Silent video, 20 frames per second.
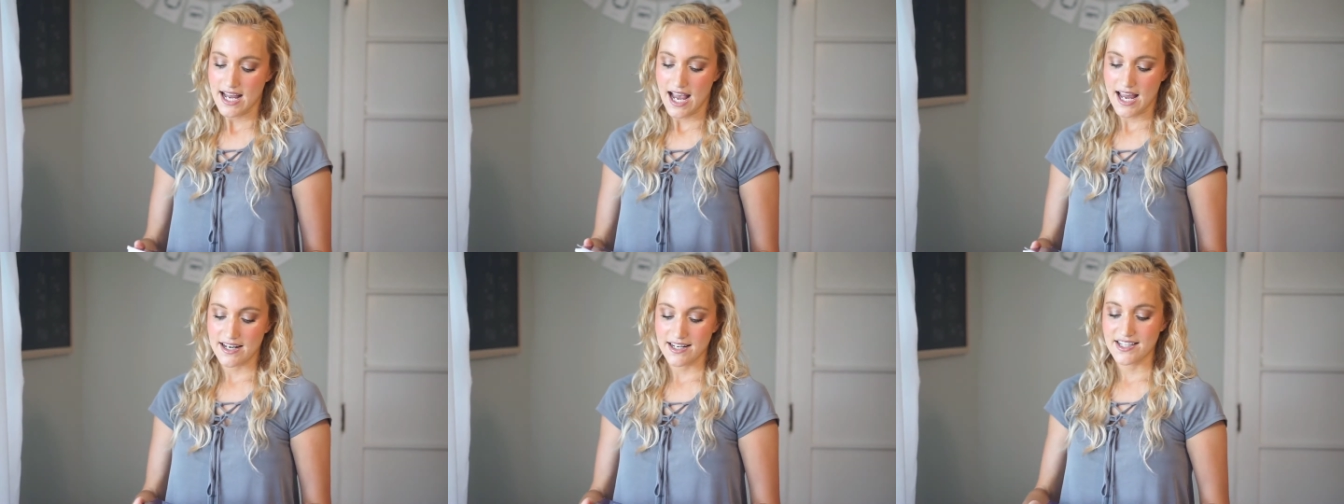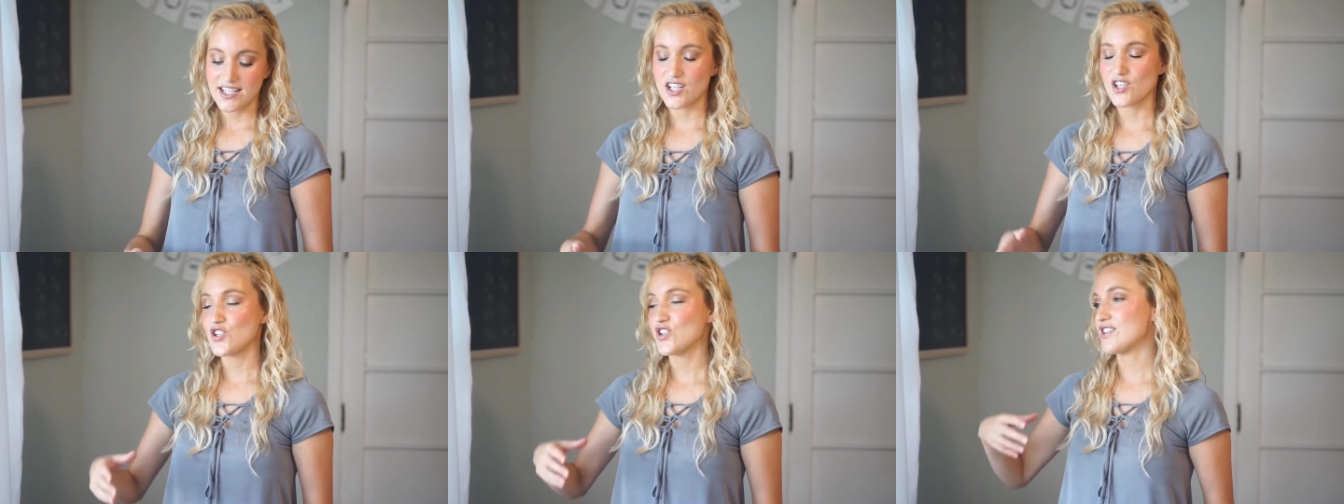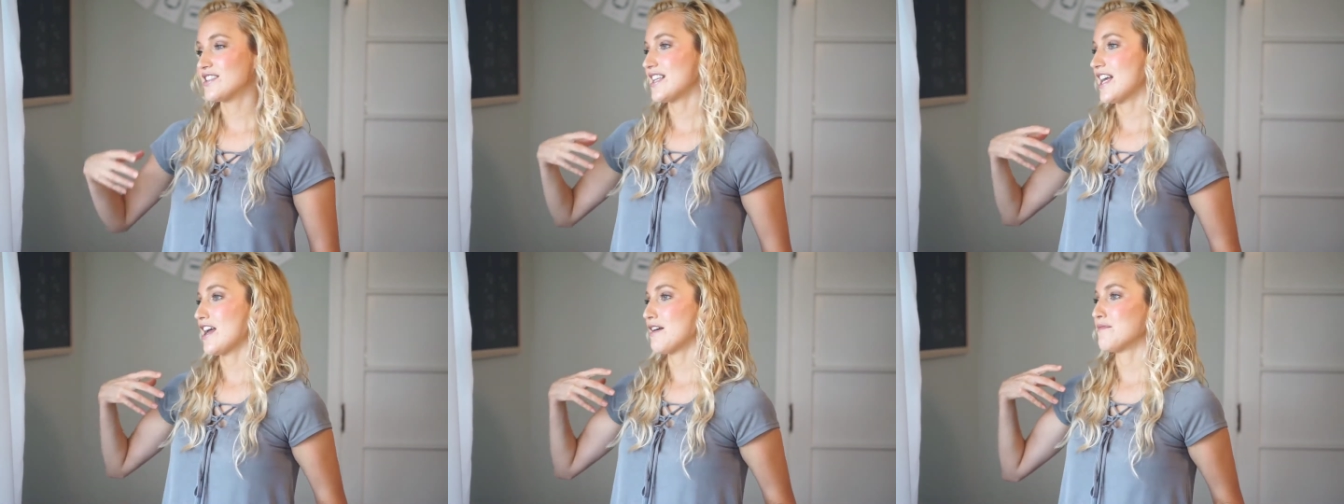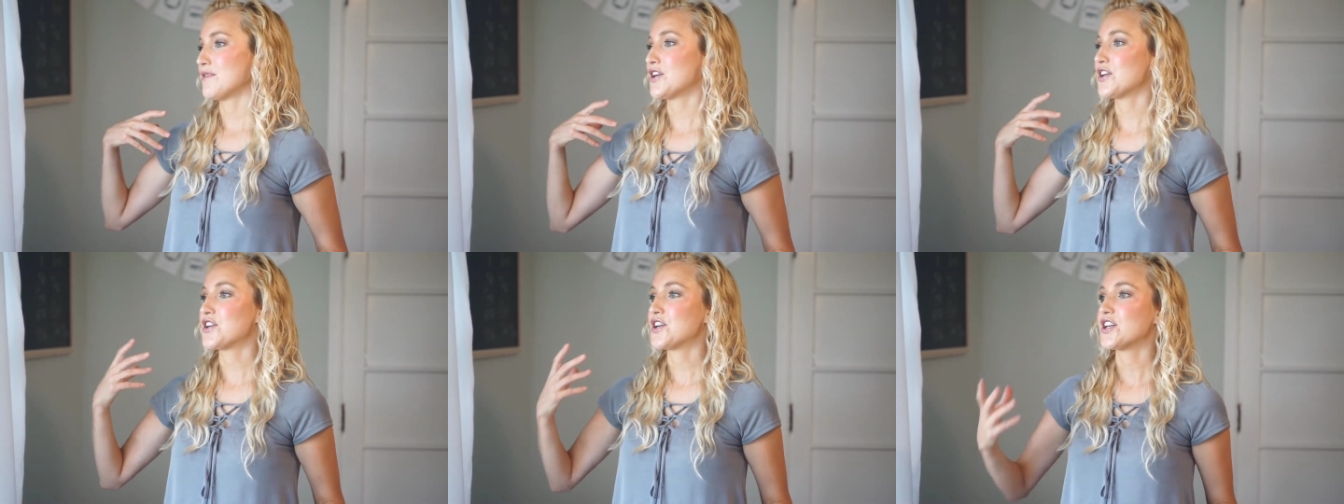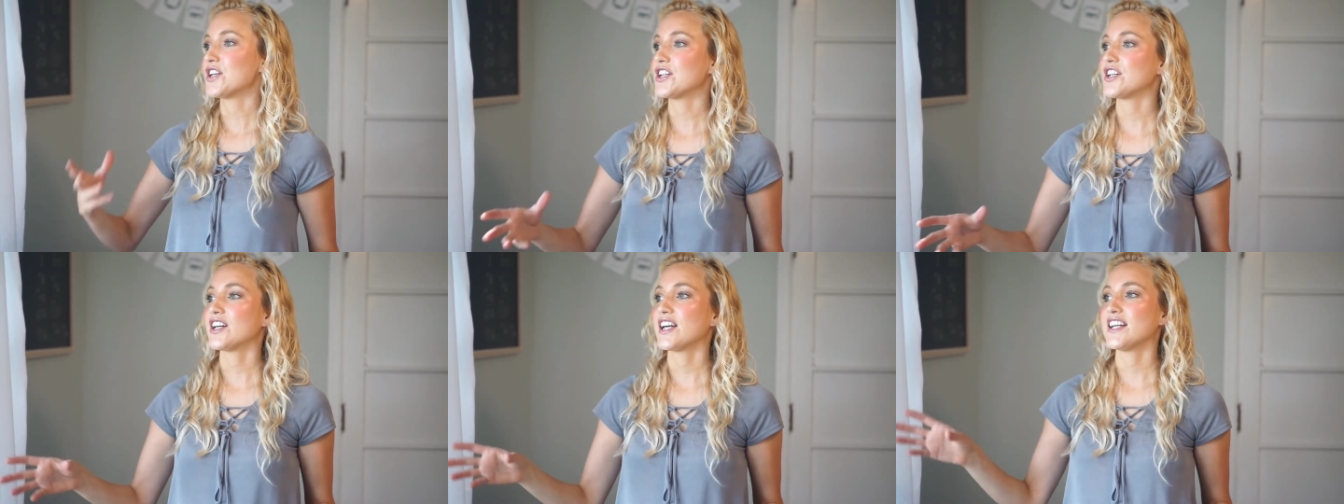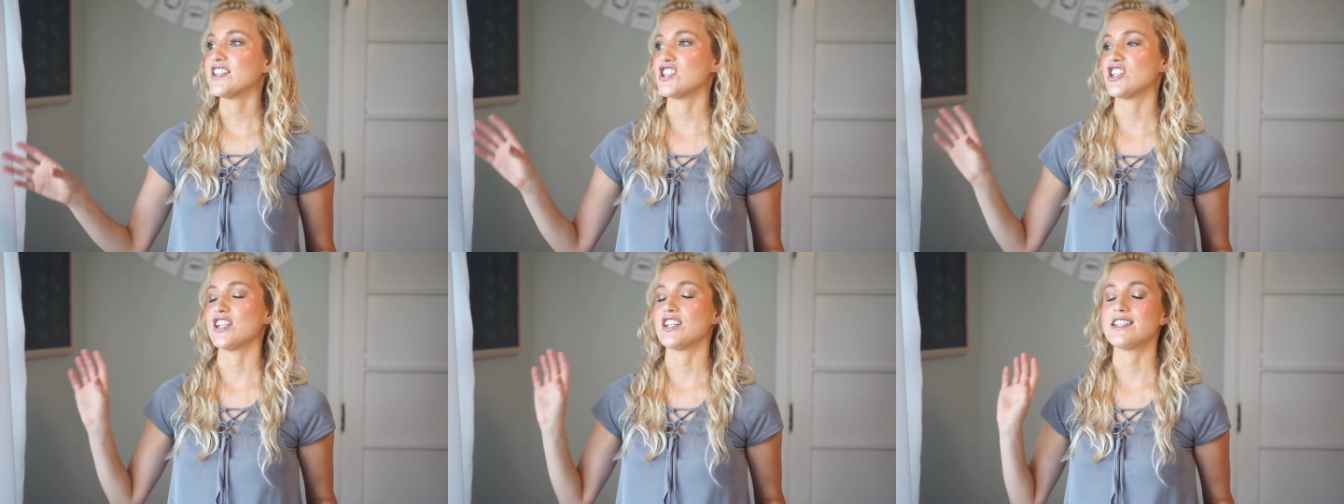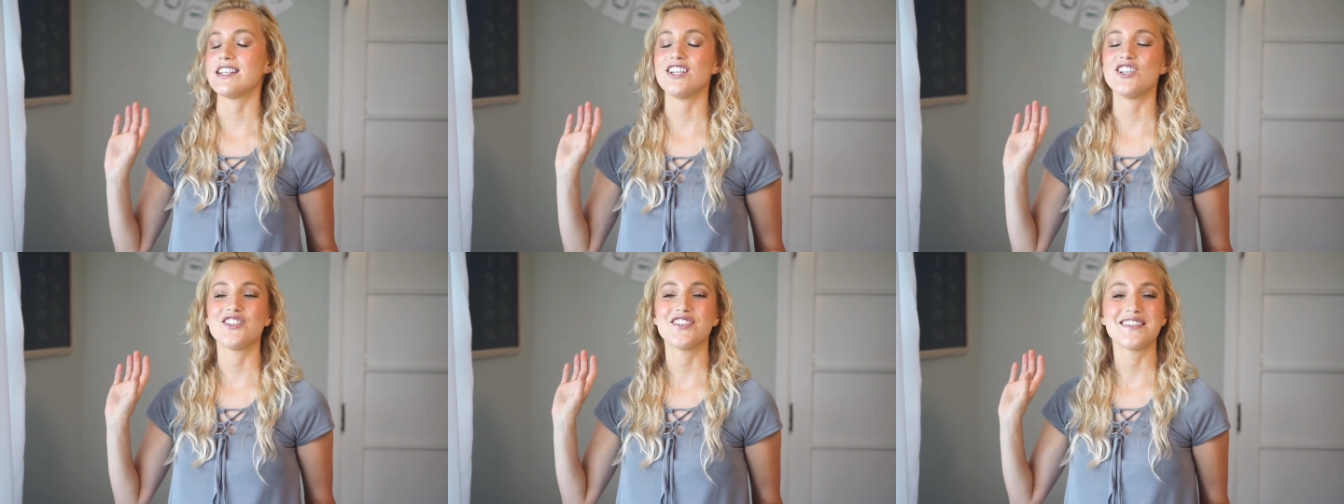And it teaches them courage, and
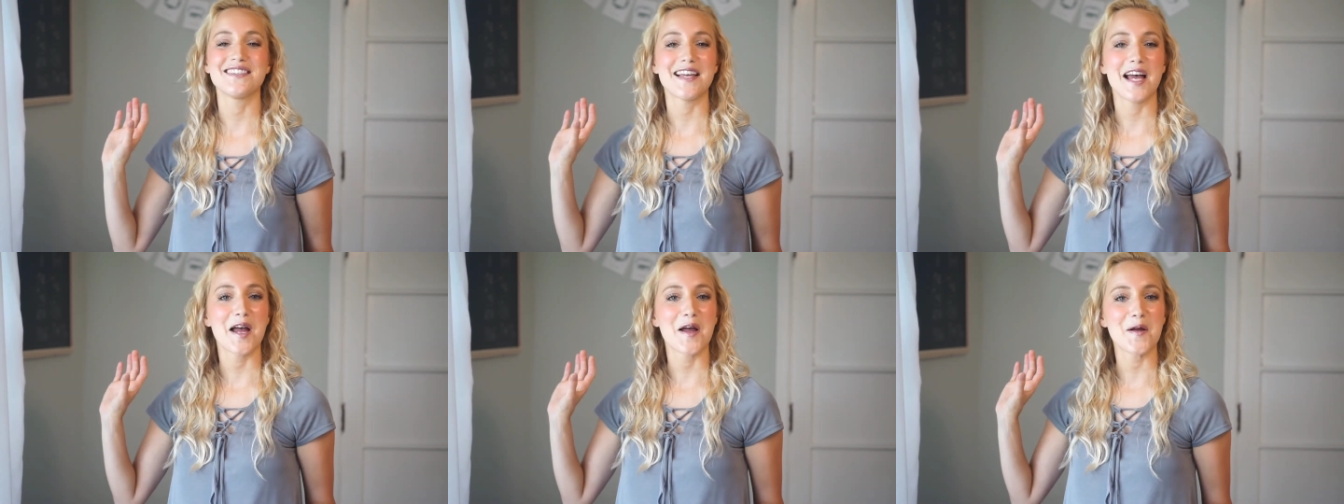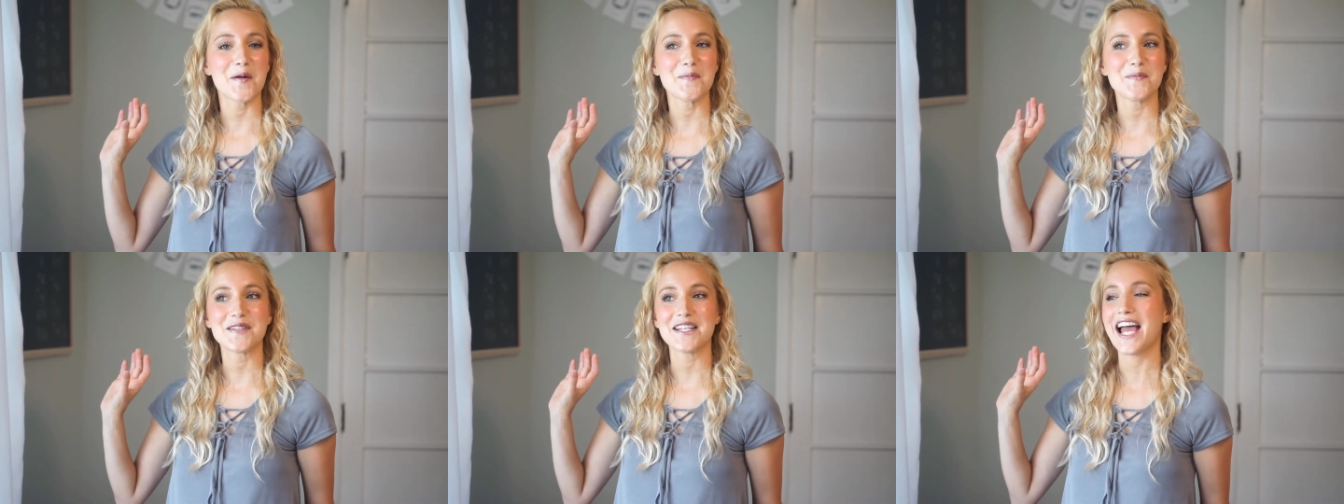it teaches them